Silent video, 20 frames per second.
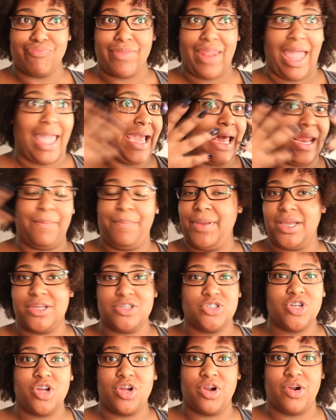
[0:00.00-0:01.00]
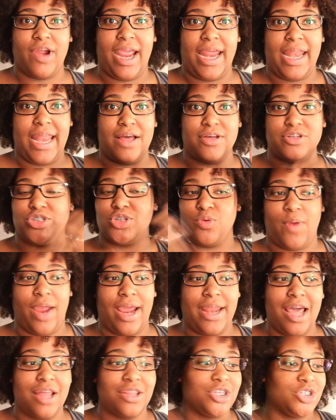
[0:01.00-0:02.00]
gotta pick a struggle right now. So
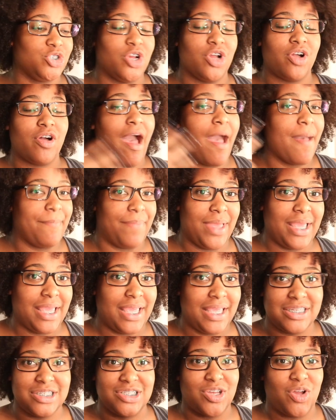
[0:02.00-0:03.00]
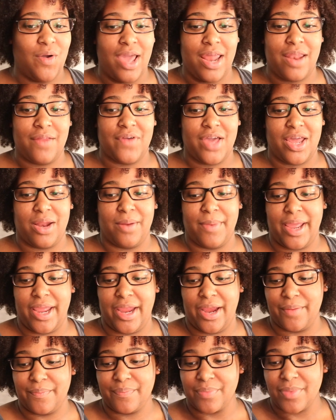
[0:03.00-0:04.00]
right now the struggle I'm picking is to go ahead and flat iron my
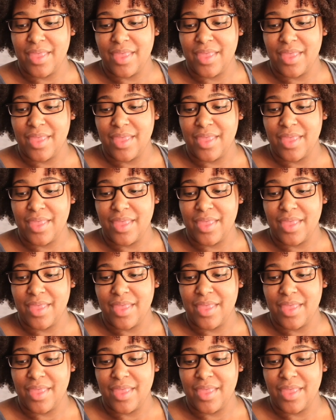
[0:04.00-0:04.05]
hair.